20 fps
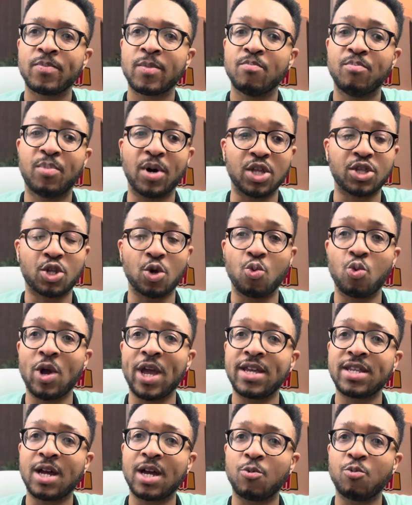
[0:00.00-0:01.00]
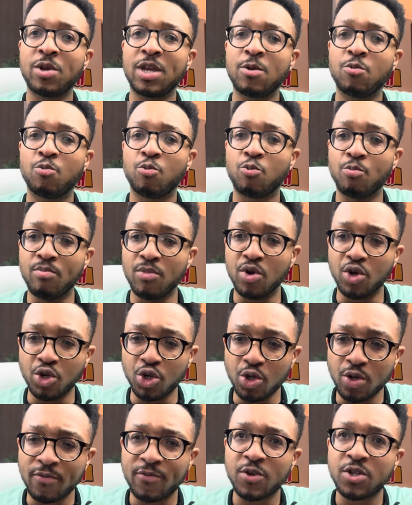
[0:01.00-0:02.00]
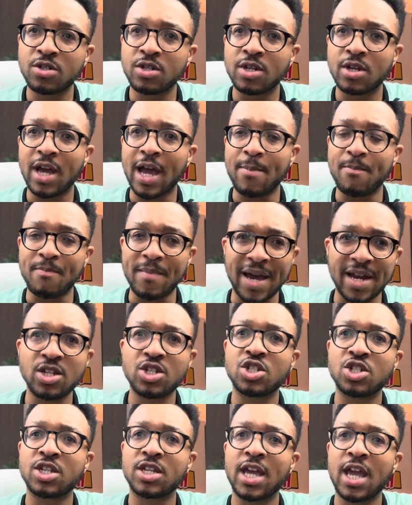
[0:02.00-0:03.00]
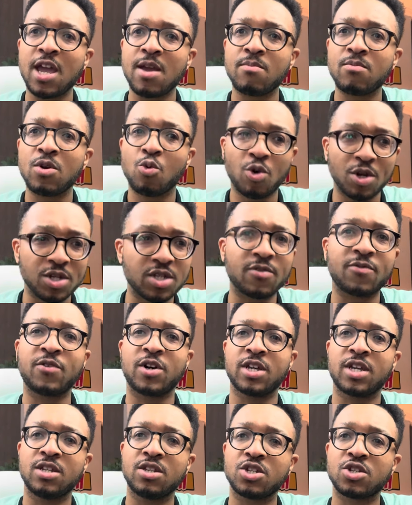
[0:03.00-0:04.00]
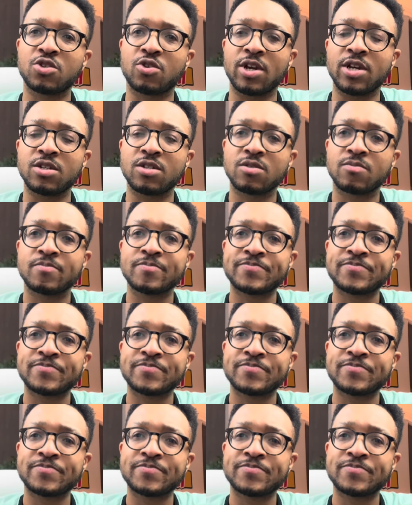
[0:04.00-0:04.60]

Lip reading: But the way that we maneuvered and managed the game was a fucking disgrace.